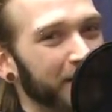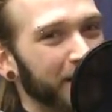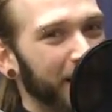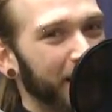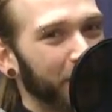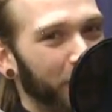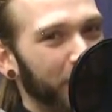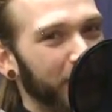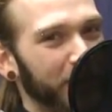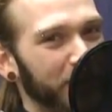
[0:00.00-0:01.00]
like
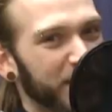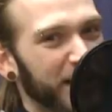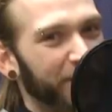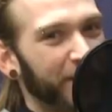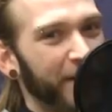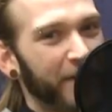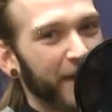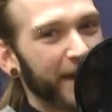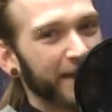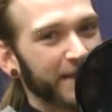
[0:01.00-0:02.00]
learning just different
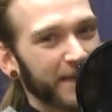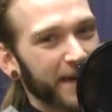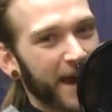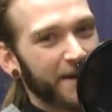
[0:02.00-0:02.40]
things. And